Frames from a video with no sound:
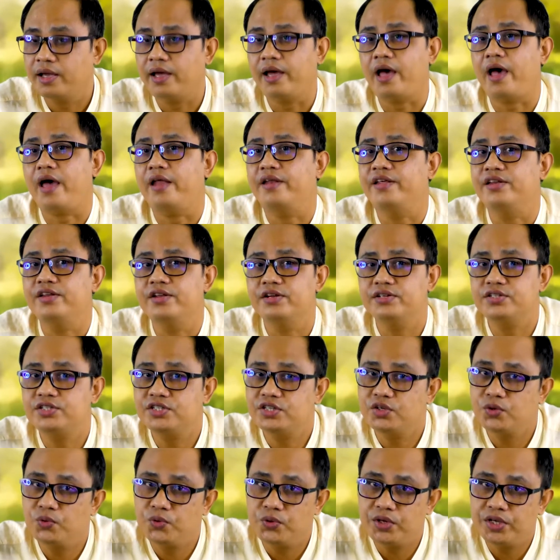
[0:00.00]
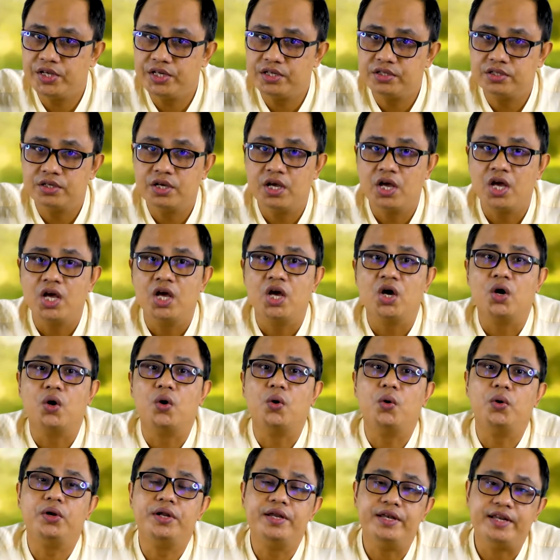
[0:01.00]
an energy unit,
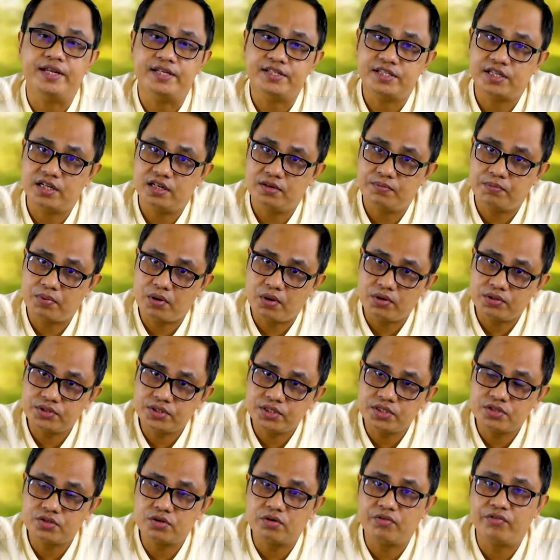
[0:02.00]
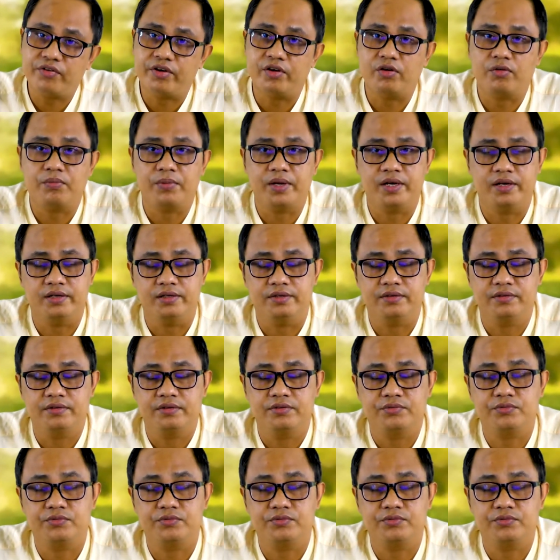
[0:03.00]
or a natural process or phenomenon.